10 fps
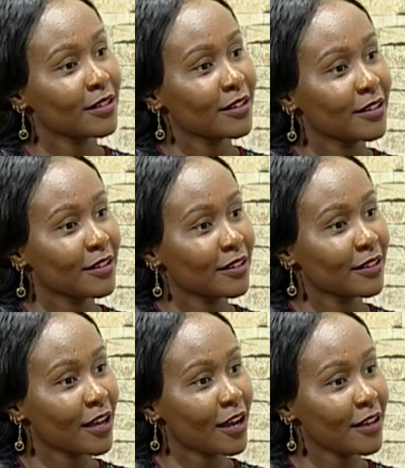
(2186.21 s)
Okay.
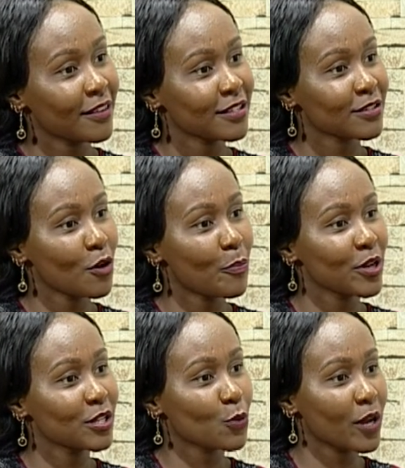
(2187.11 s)
Yeah, there is no
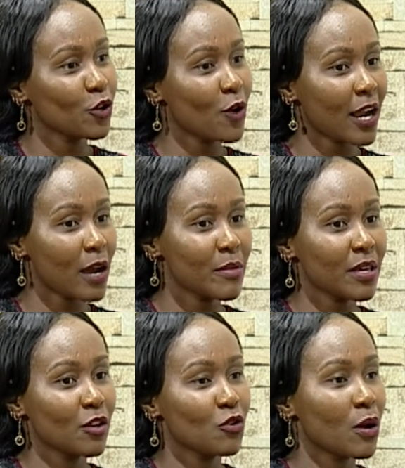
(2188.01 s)
point when you are
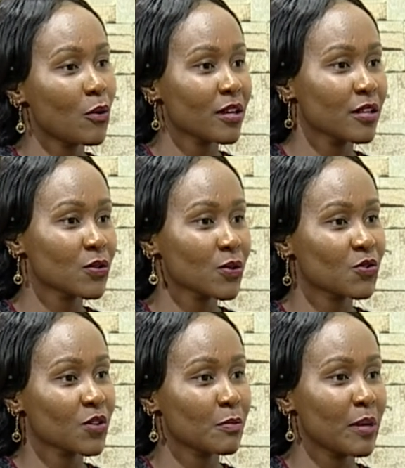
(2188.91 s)
coming in, you are walking so
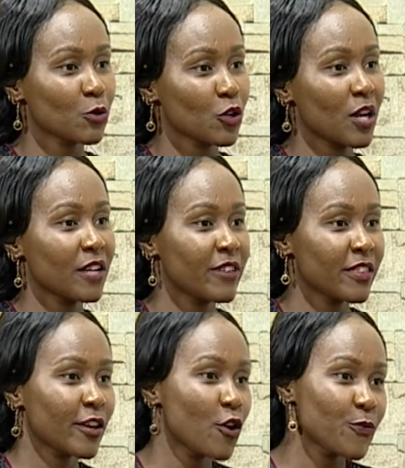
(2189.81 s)
straight, but when you're
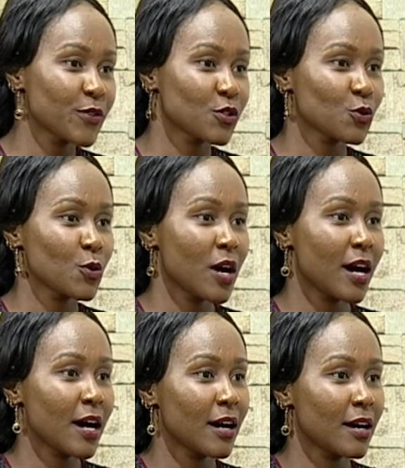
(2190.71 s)
leaving the office, you
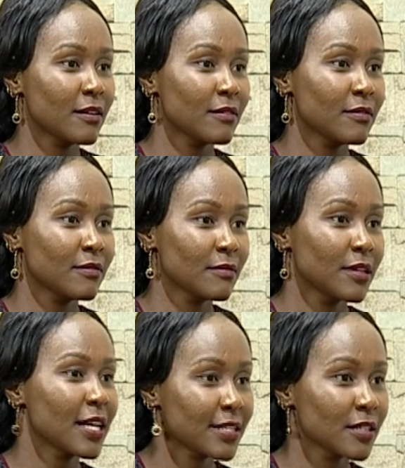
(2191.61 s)
are
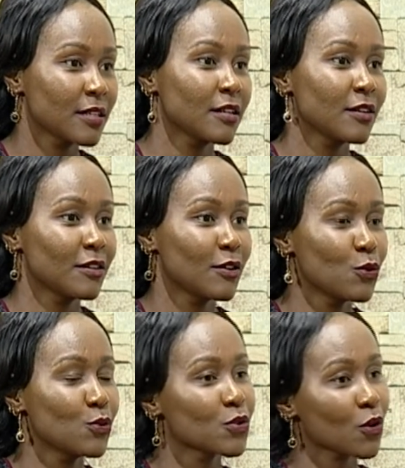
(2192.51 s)
letting
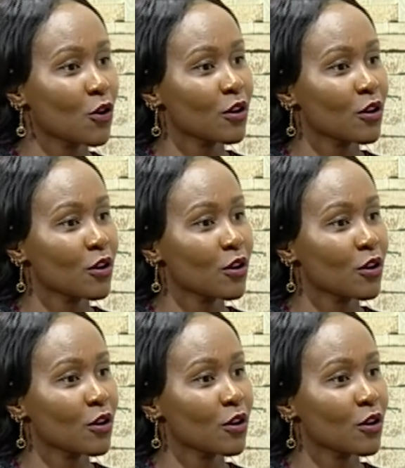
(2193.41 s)
loose all